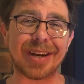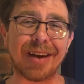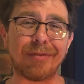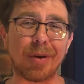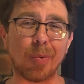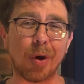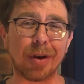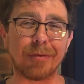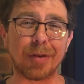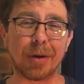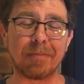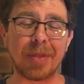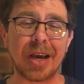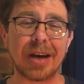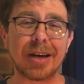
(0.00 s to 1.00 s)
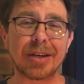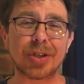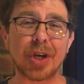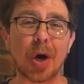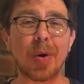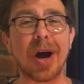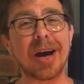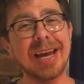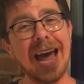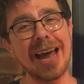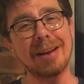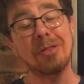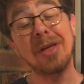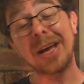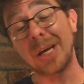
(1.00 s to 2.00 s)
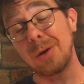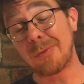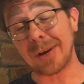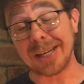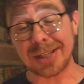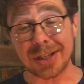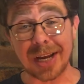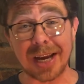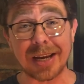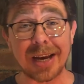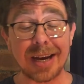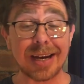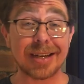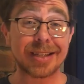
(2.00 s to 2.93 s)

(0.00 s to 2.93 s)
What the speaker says: and every one of them. So again, thank you for listening.